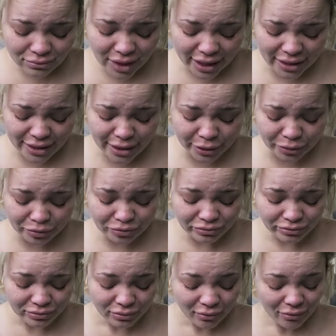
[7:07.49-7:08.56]
And so
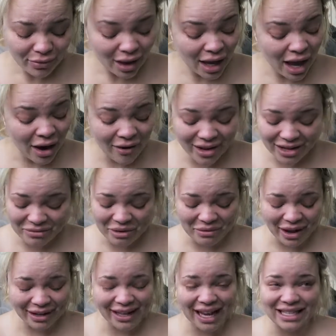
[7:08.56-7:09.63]
I did my
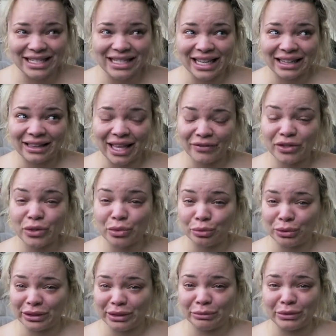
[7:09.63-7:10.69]
podcast. It's like, life is
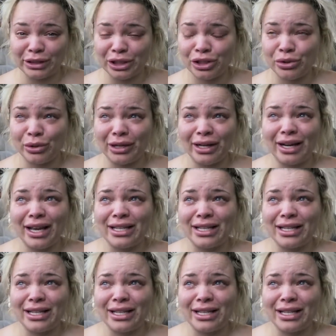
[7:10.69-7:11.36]
really short.